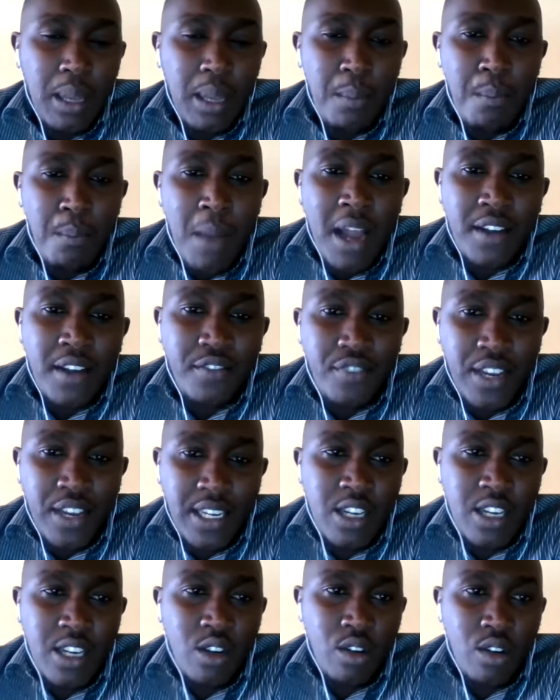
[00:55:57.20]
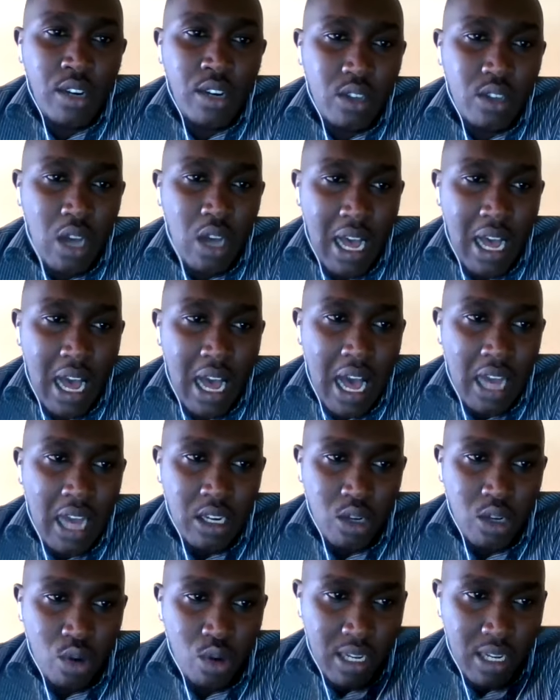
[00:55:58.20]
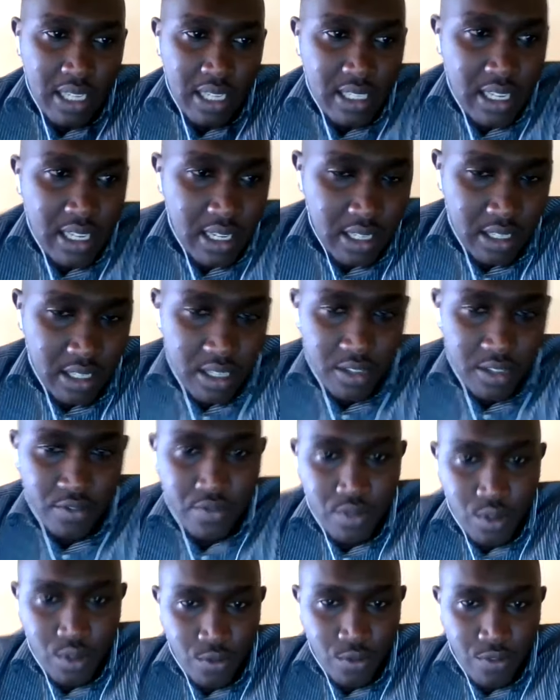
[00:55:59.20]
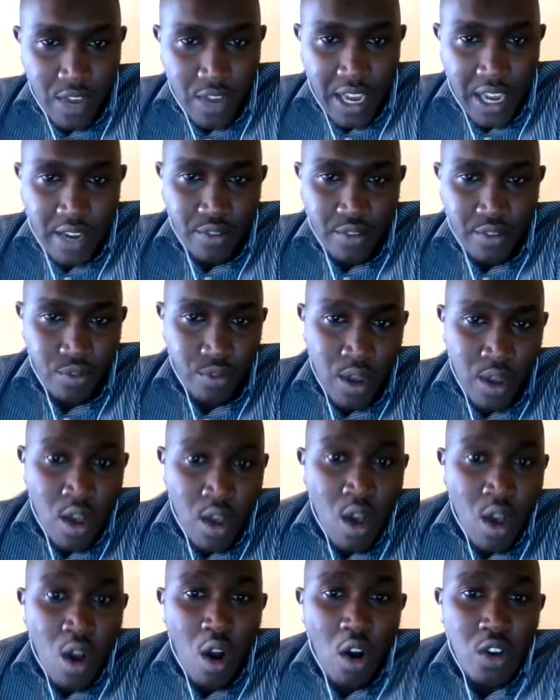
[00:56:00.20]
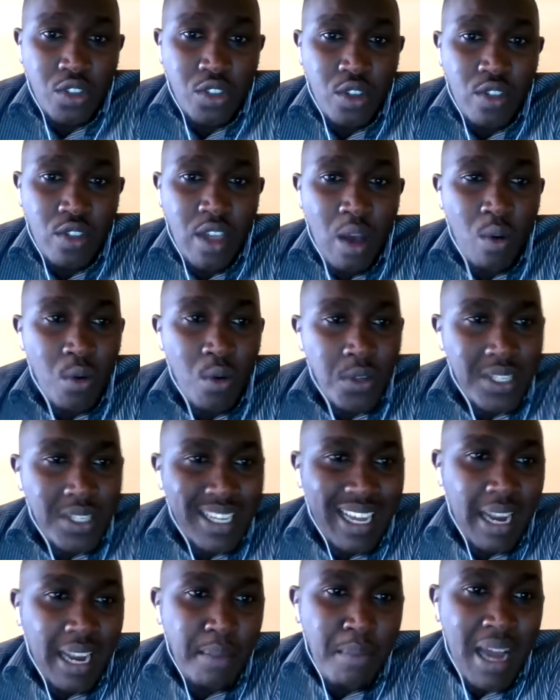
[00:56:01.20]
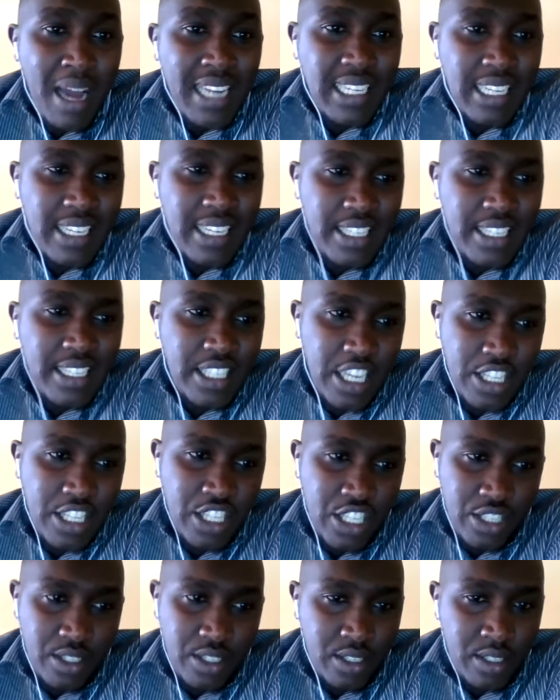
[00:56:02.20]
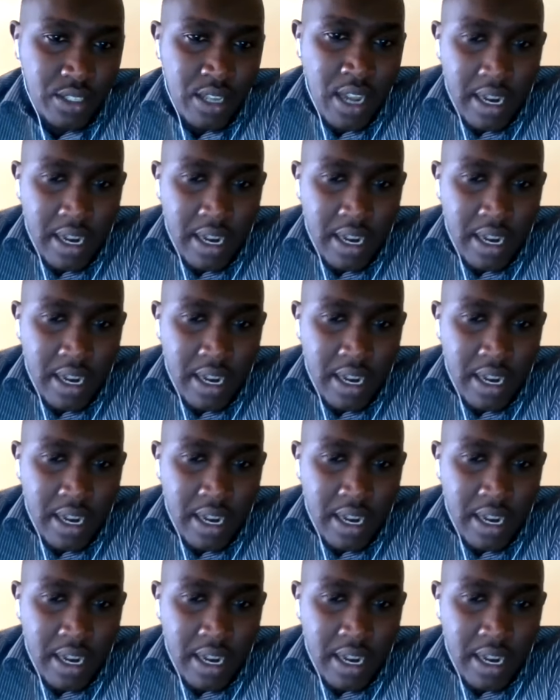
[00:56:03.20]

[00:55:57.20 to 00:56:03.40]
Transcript: man finding on, uh, an alternative to find food. Also, there was climatic changes.